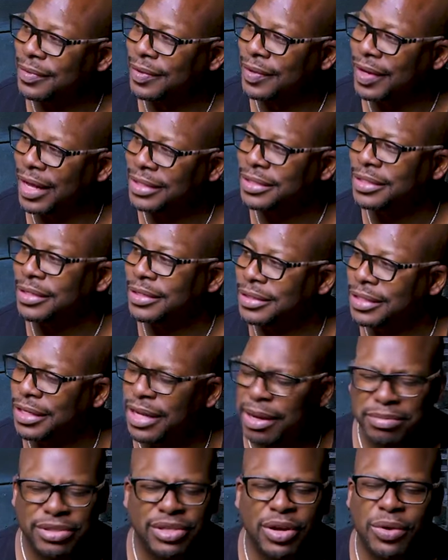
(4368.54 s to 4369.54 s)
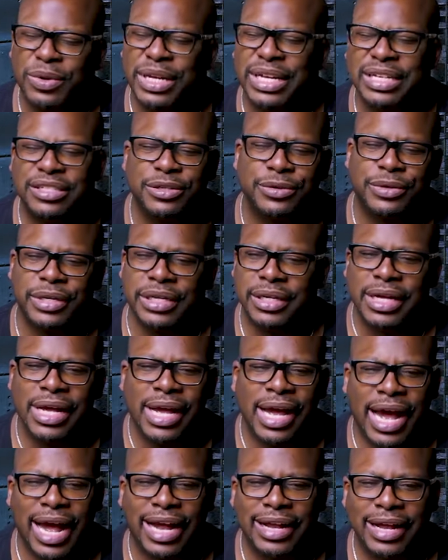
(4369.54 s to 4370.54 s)
I still see, I'm so intricate.
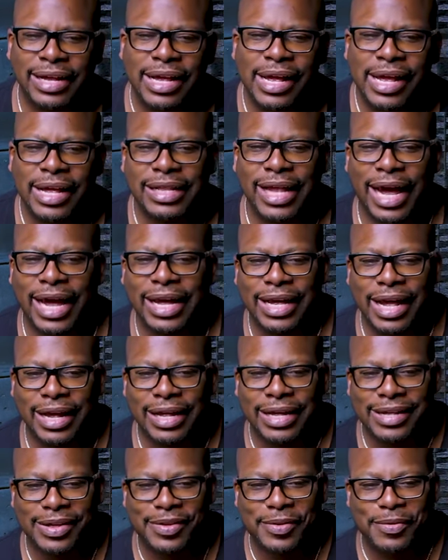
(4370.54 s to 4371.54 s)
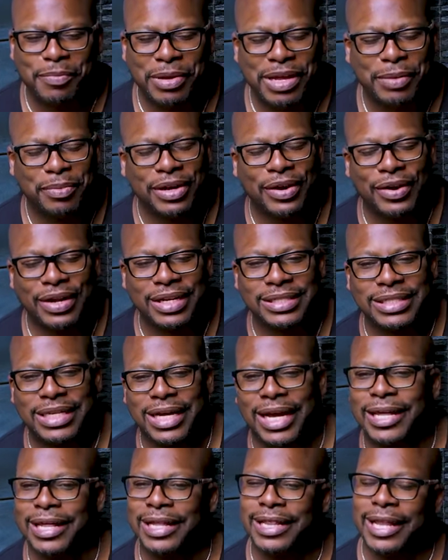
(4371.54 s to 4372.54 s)
I like, people don't understand.
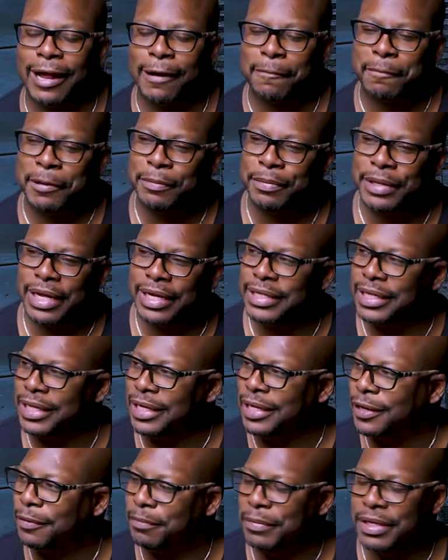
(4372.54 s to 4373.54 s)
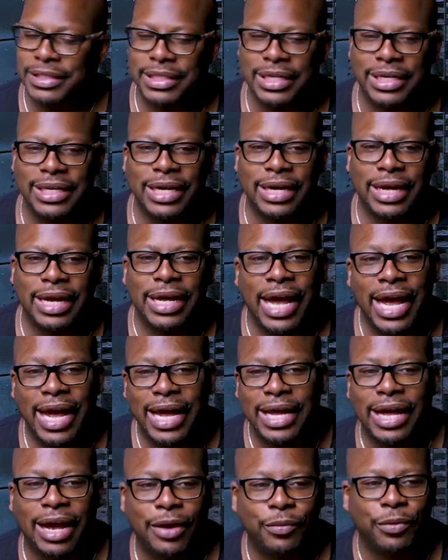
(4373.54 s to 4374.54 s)
I get a lot of people that D M me saying,
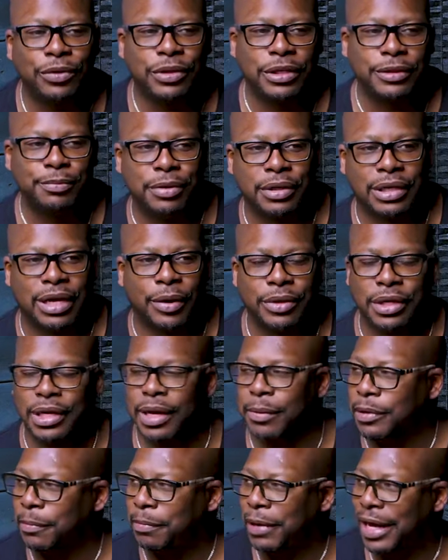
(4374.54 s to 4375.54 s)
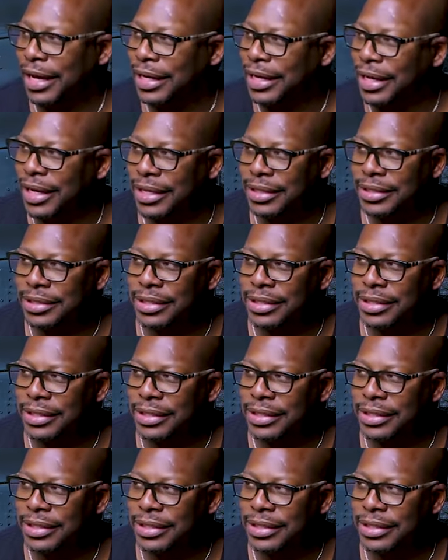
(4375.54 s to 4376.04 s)
hey, I wrote this book, I want to come on the podcast. And